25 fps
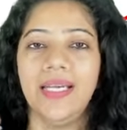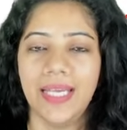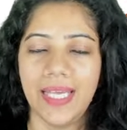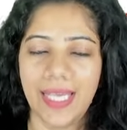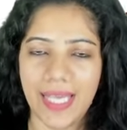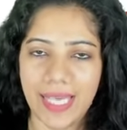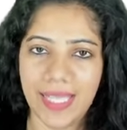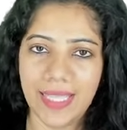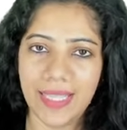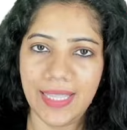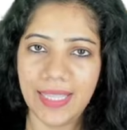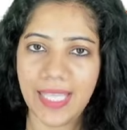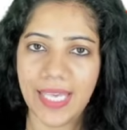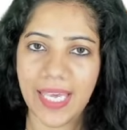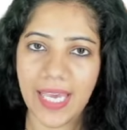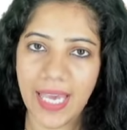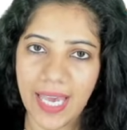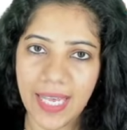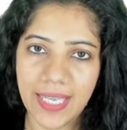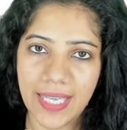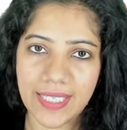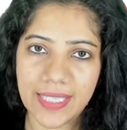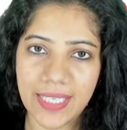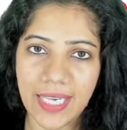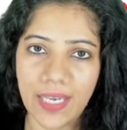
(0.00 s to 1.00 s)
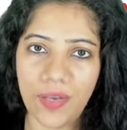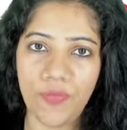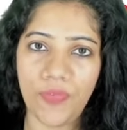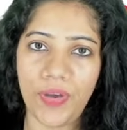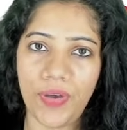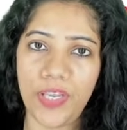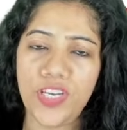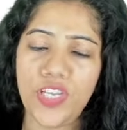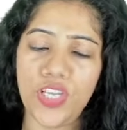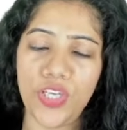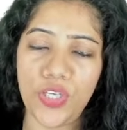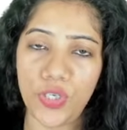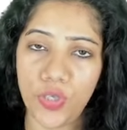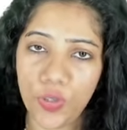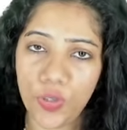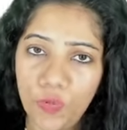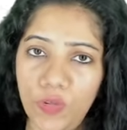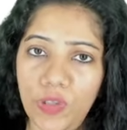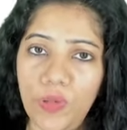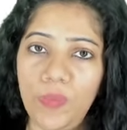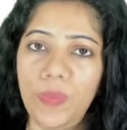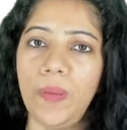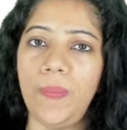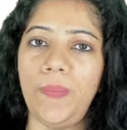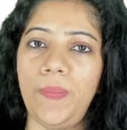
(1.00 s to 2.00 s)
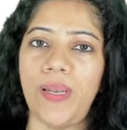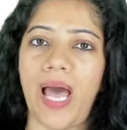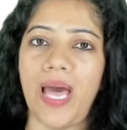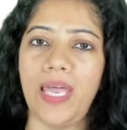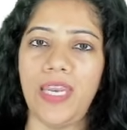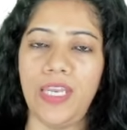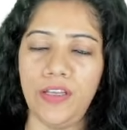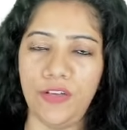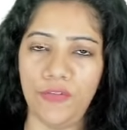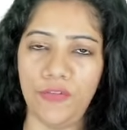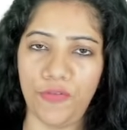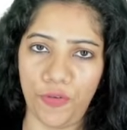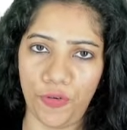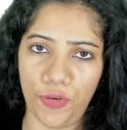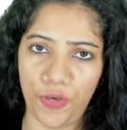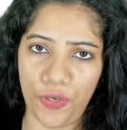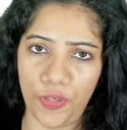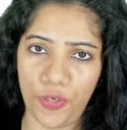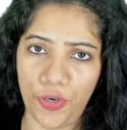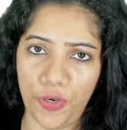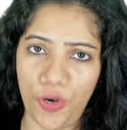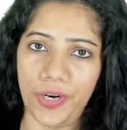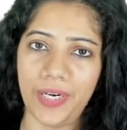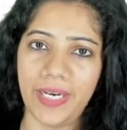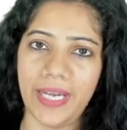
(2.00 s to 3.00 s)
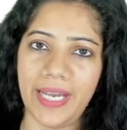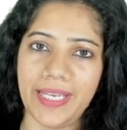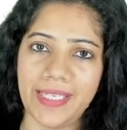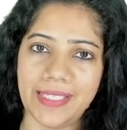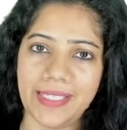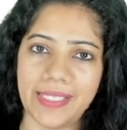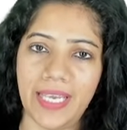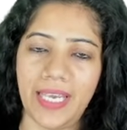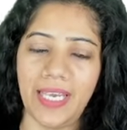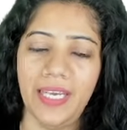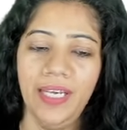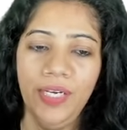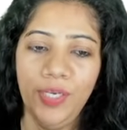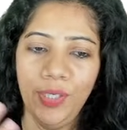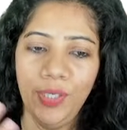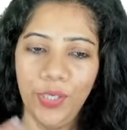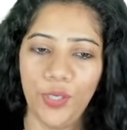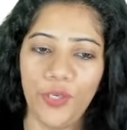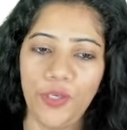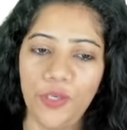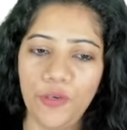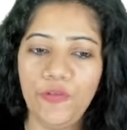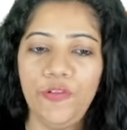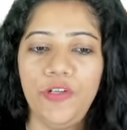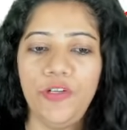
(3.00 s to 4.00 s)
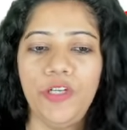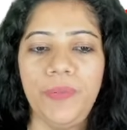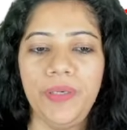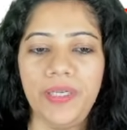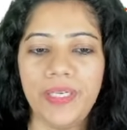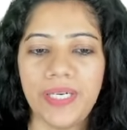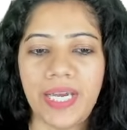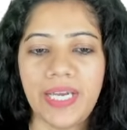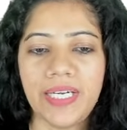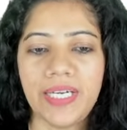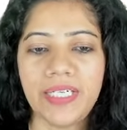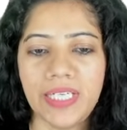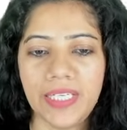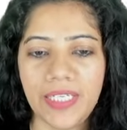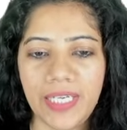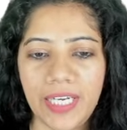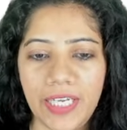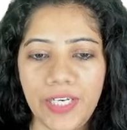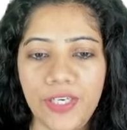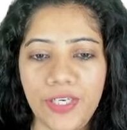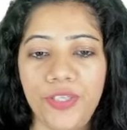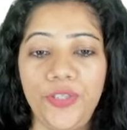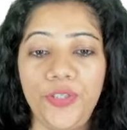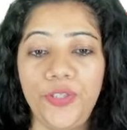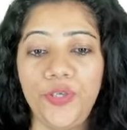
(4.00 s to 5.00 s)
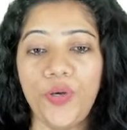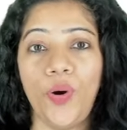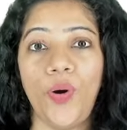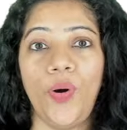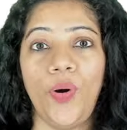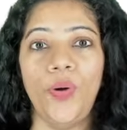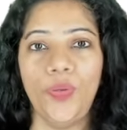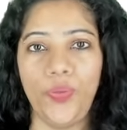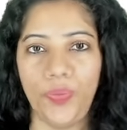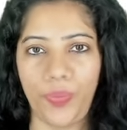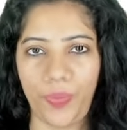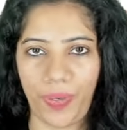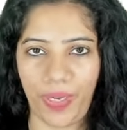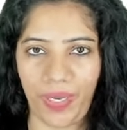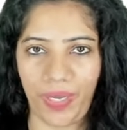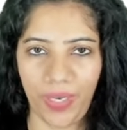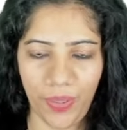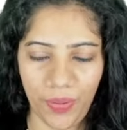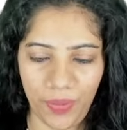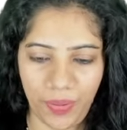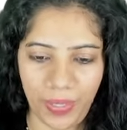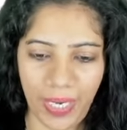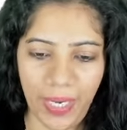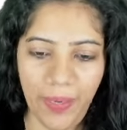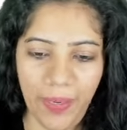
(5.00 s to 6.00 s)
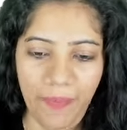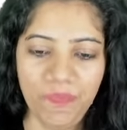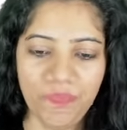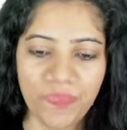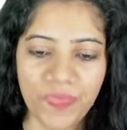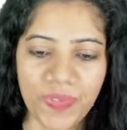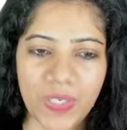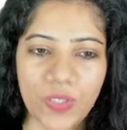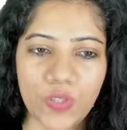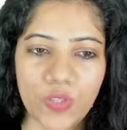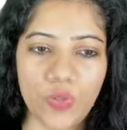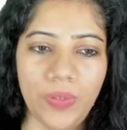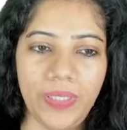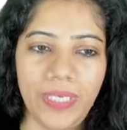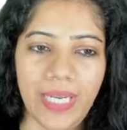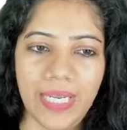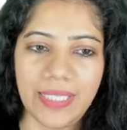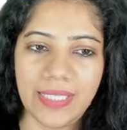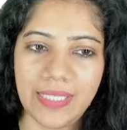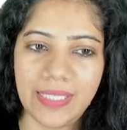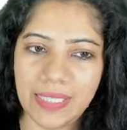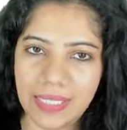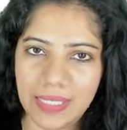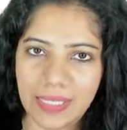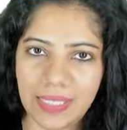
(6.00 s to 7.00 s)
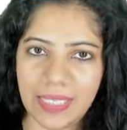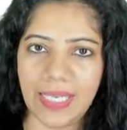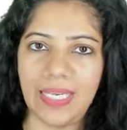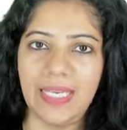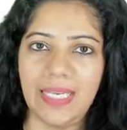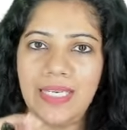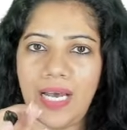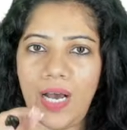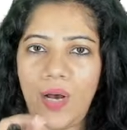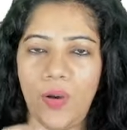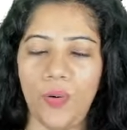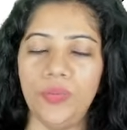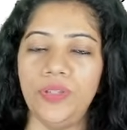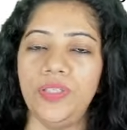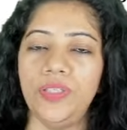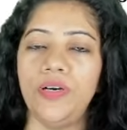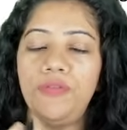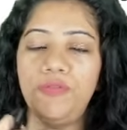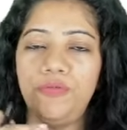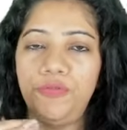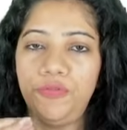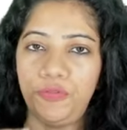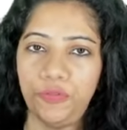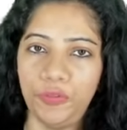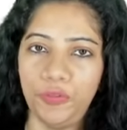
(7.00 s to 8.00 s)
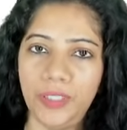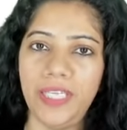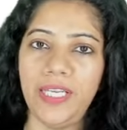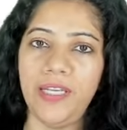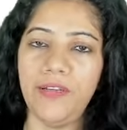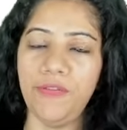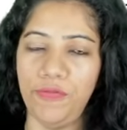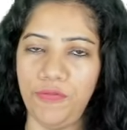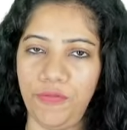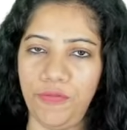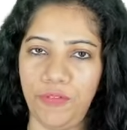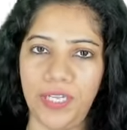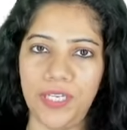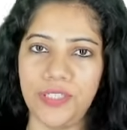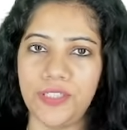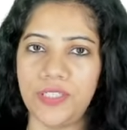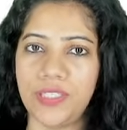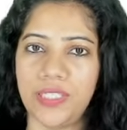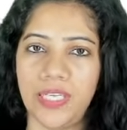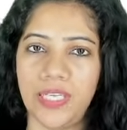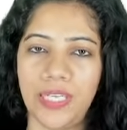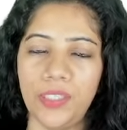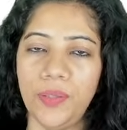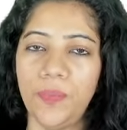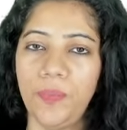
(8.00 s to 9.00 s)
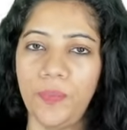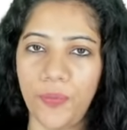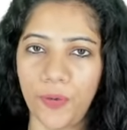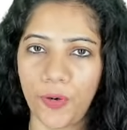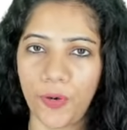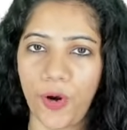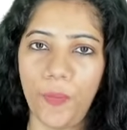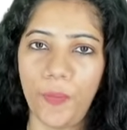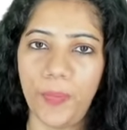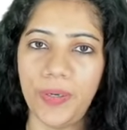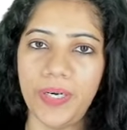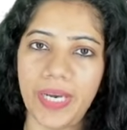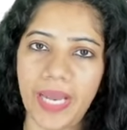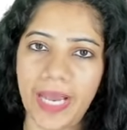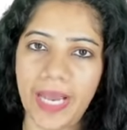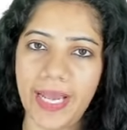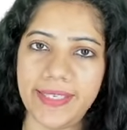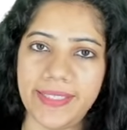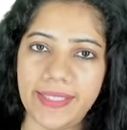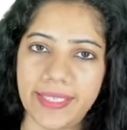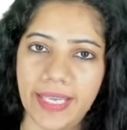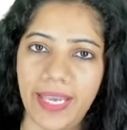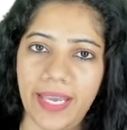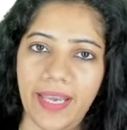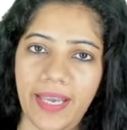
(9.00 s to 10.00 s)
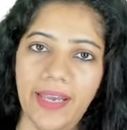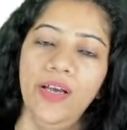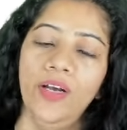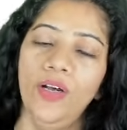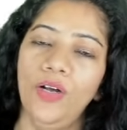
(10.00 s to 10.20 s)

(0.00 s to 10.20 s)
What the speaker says: in the essay. When you will be planning for your essay, you will be writing in your way. Okay, so let's see now the fully fledged, like the proper essay